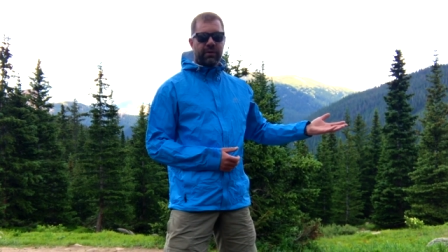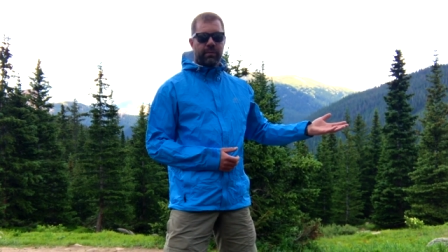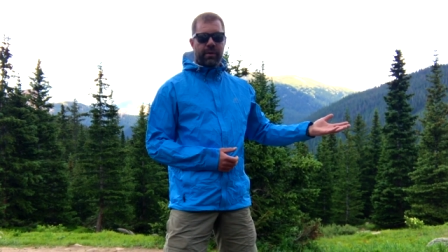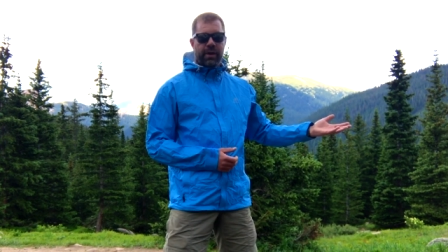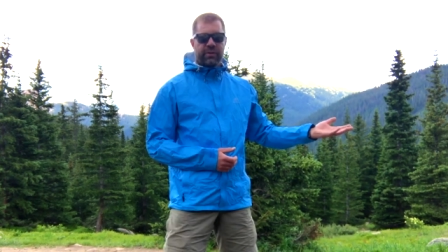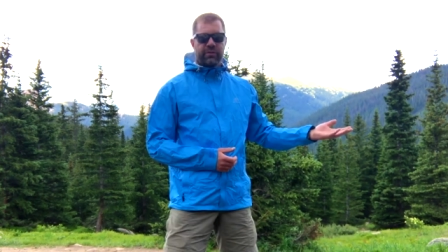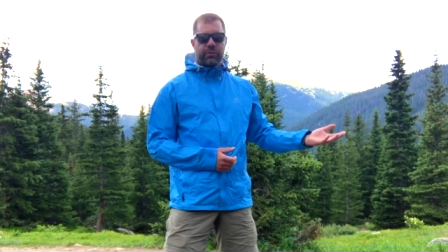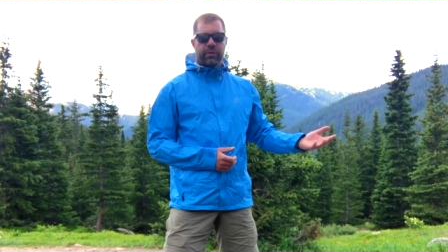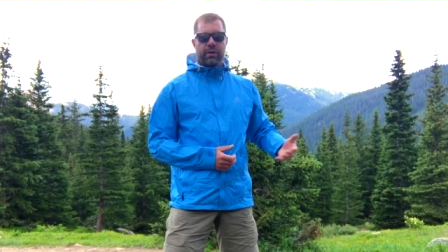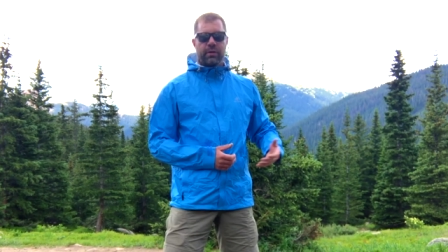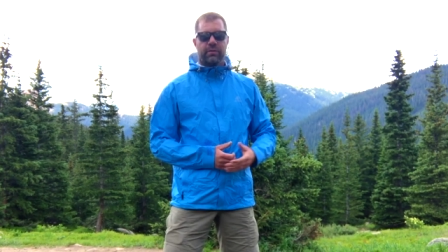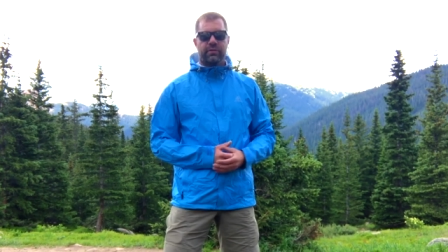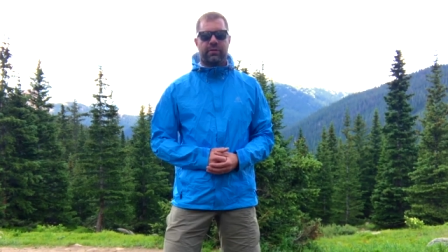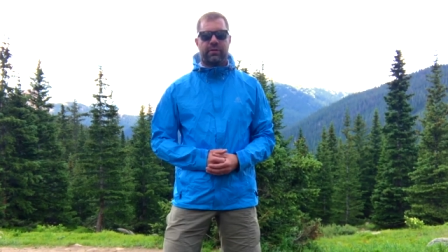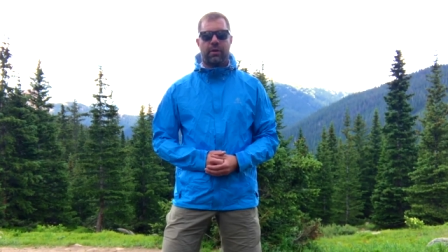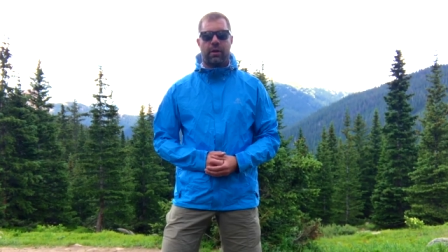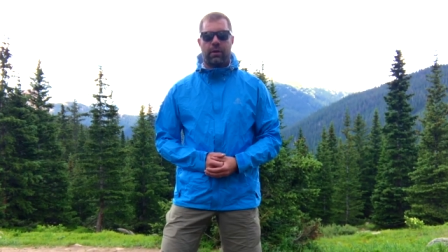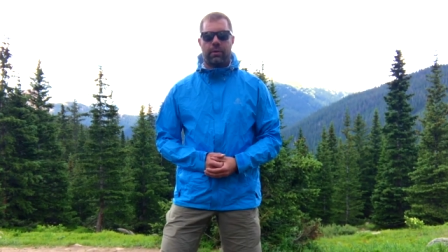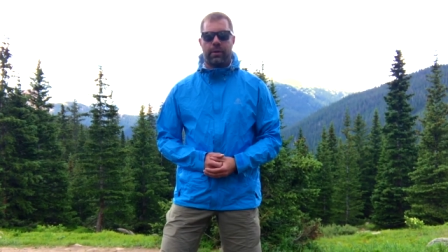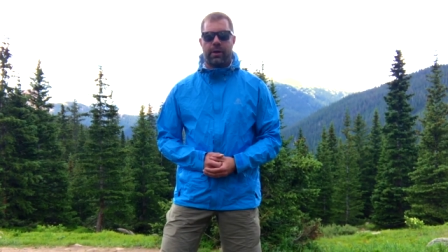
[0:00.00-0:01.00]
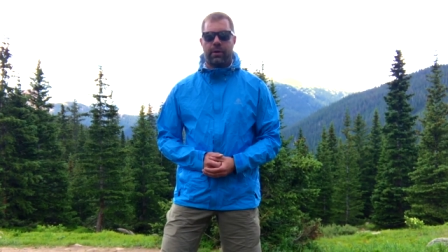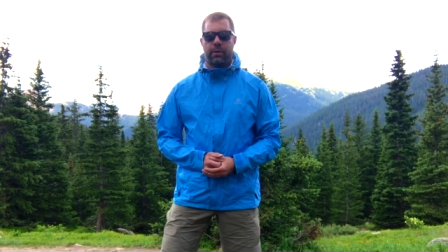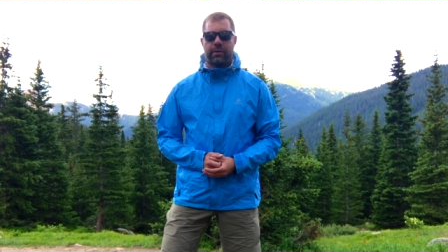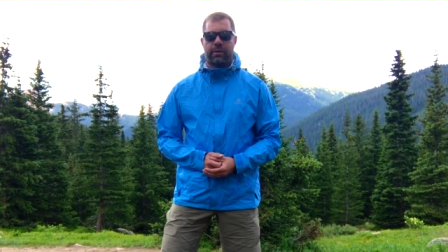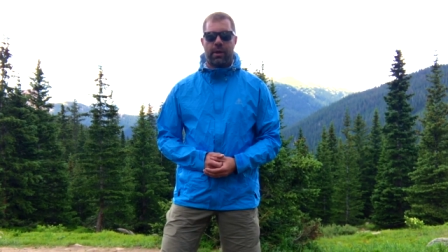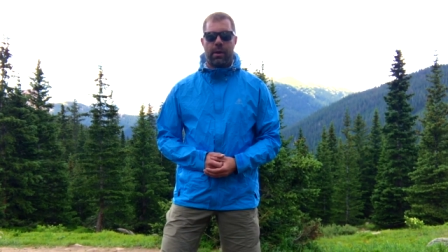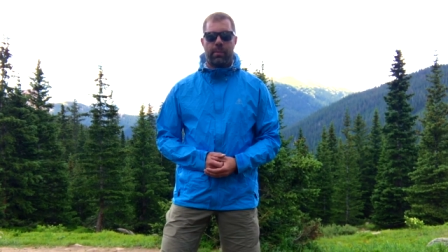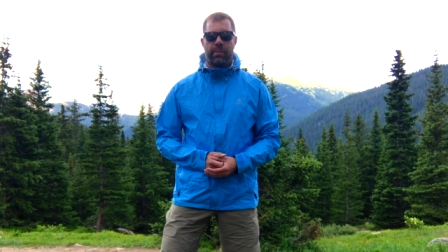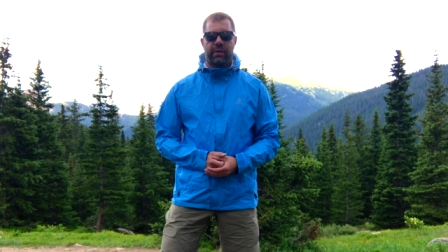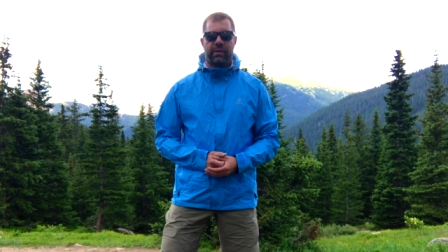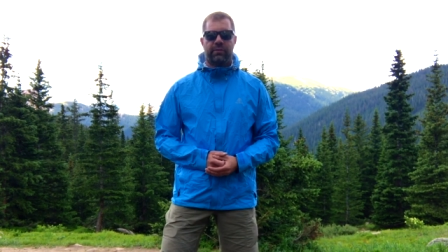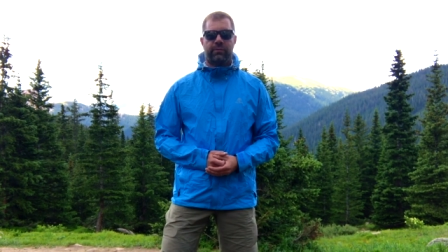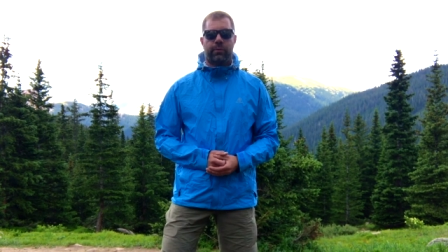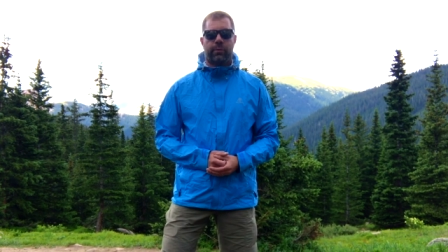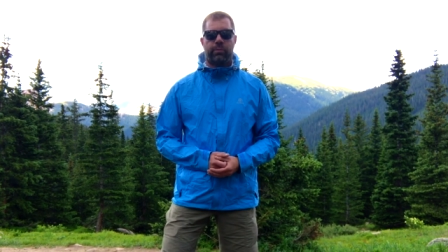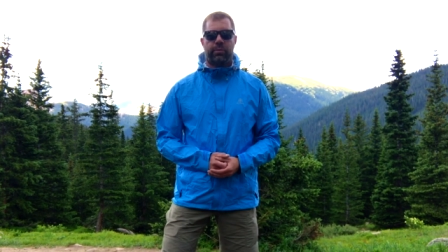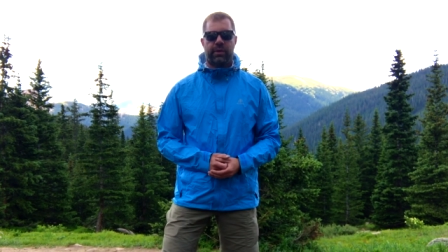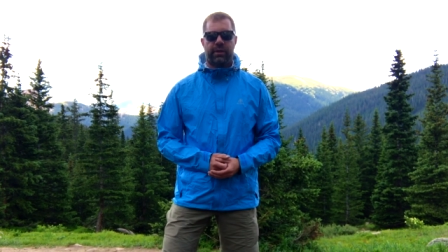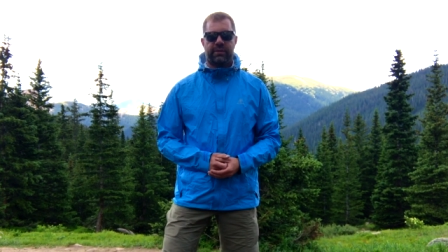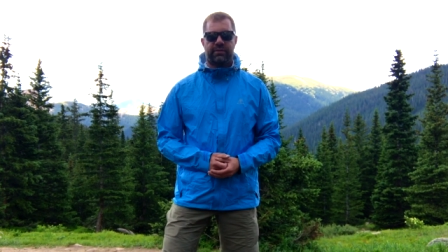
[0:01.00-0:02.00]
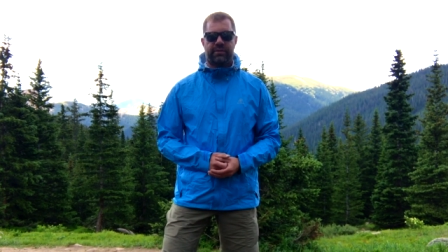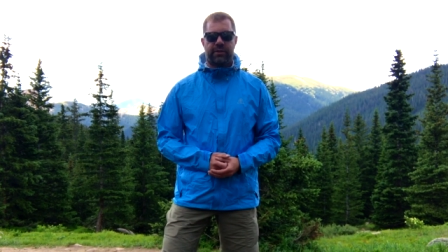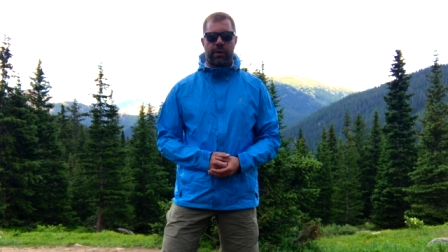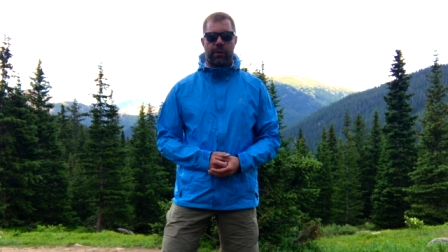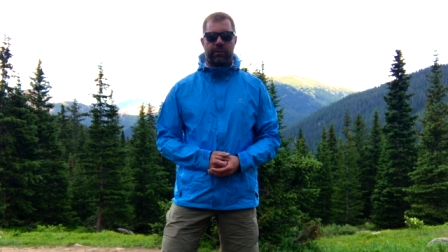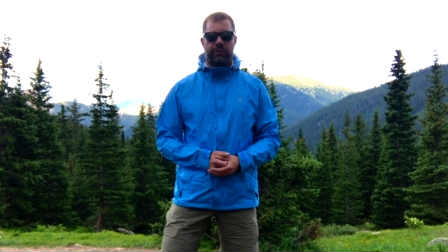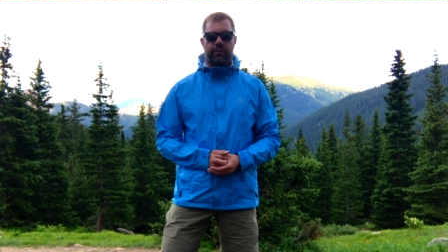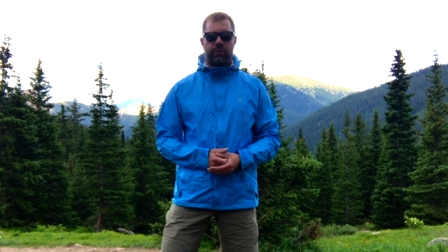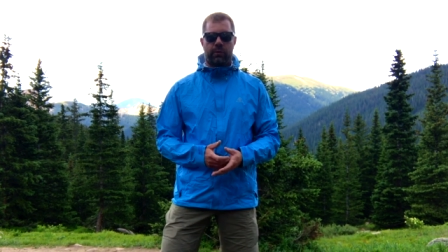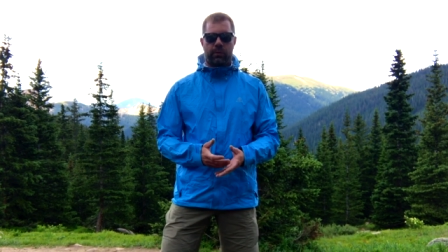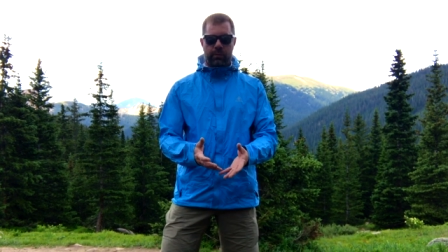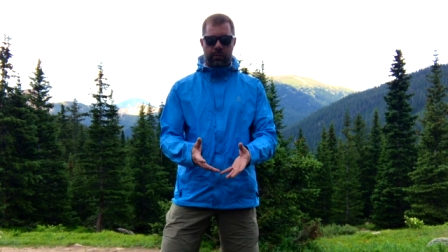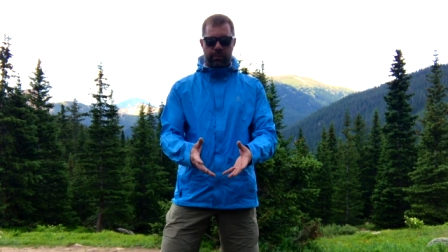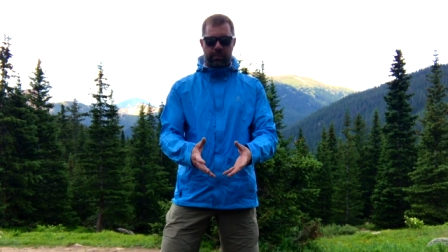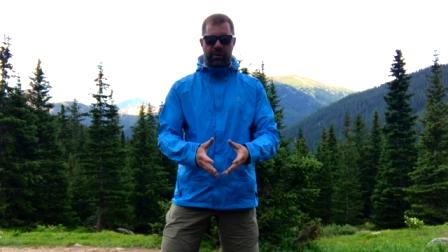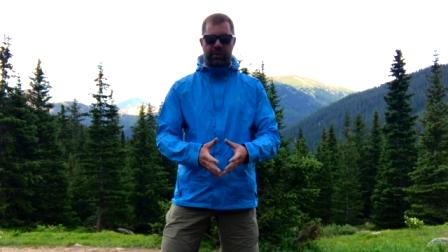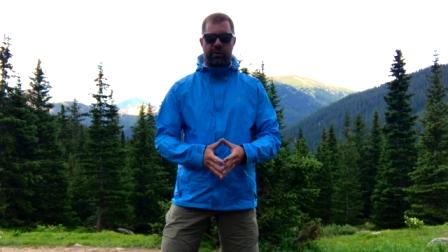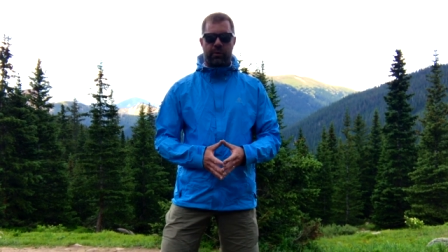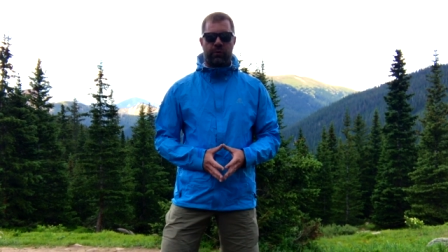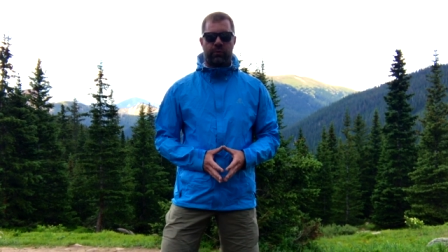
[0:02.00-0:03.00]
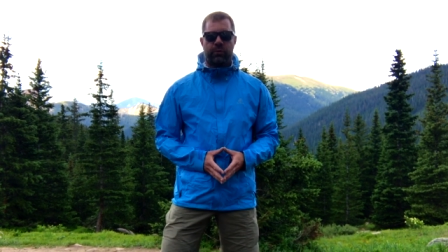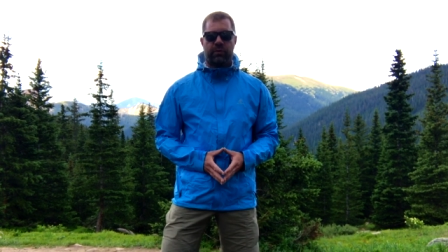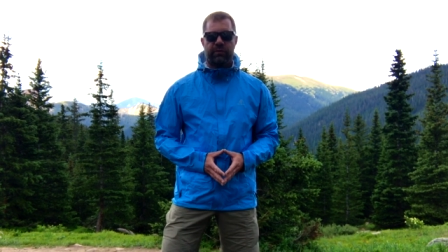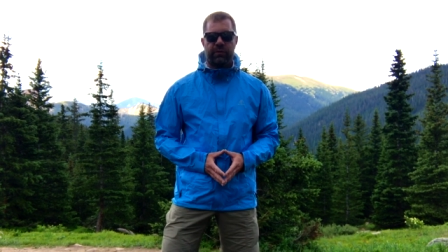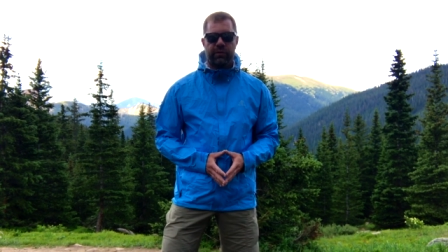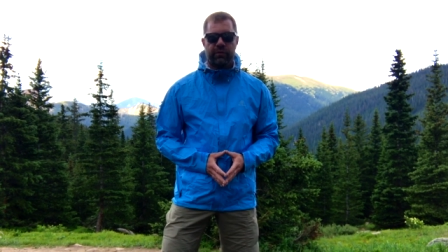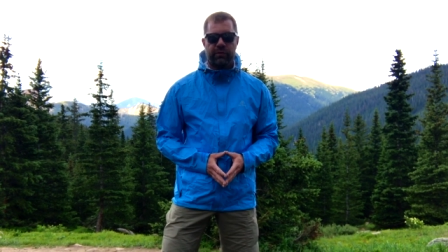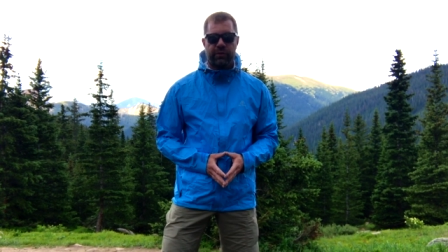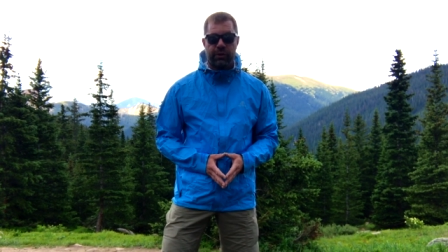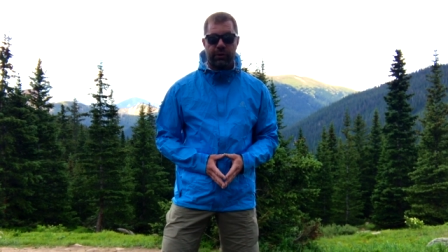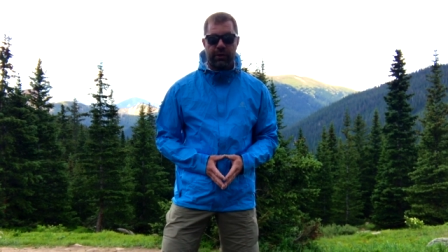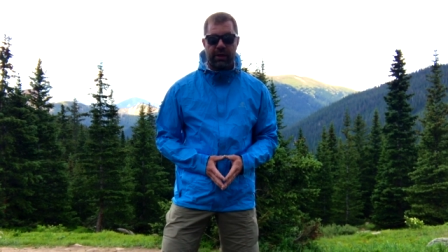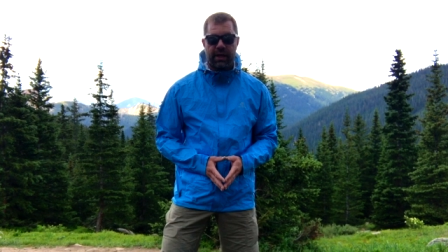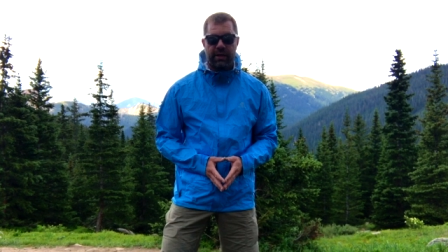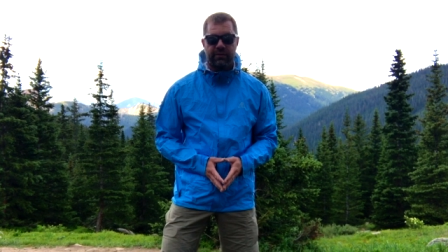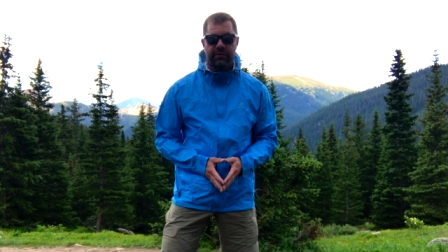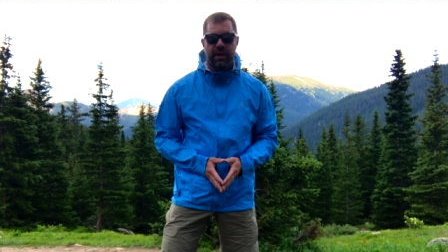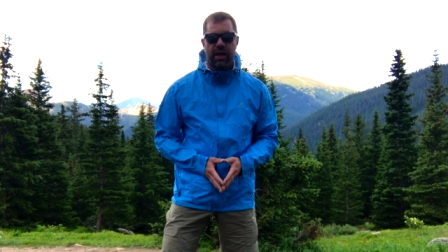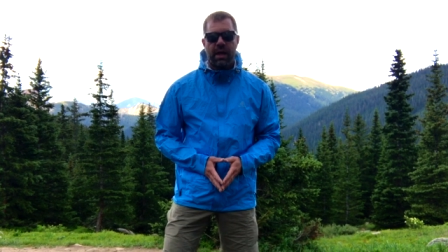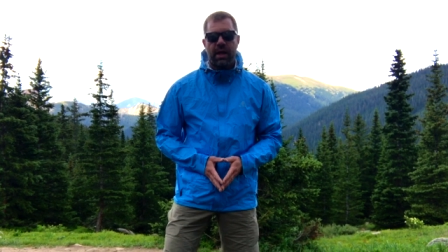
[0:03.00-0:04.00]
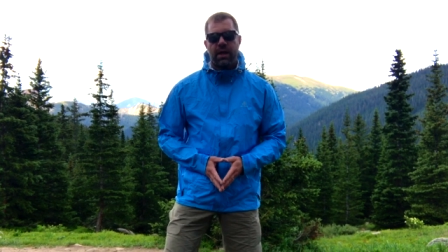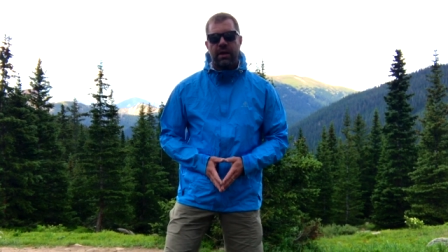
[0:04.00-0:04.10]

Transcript: and my trail is a Colorado company, so we're pretty stoked to be doing this review for you guys.